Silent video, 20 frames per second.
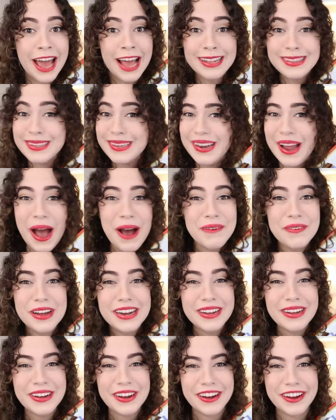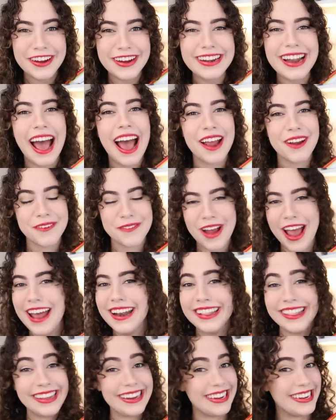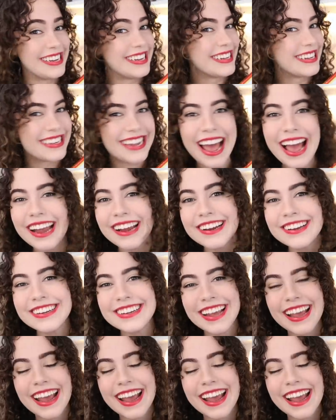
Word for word: that's not what occurred. I read the entire